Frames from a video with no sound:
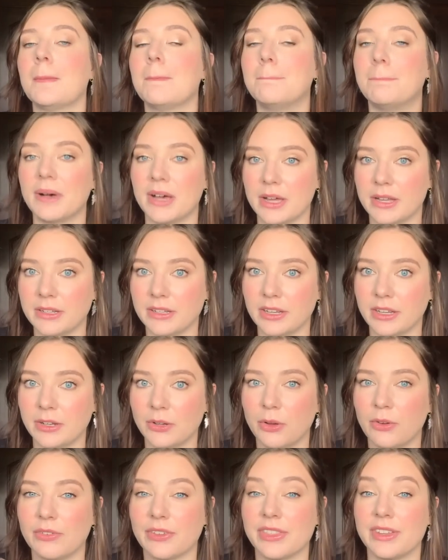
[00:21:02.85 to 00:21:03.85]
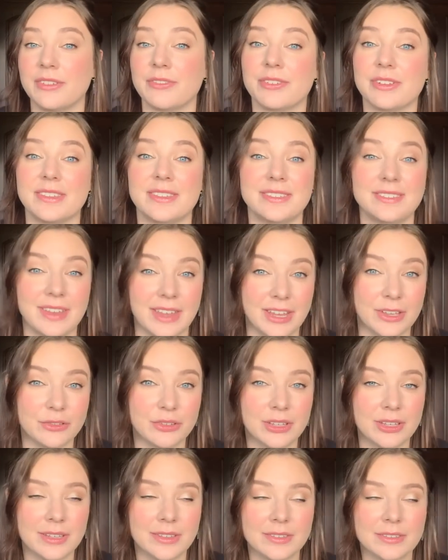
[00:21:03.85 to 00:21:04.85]
bonding over the different
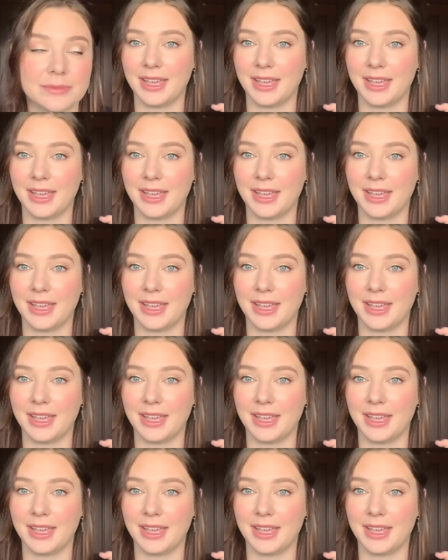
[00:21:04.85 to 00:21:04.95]
stages.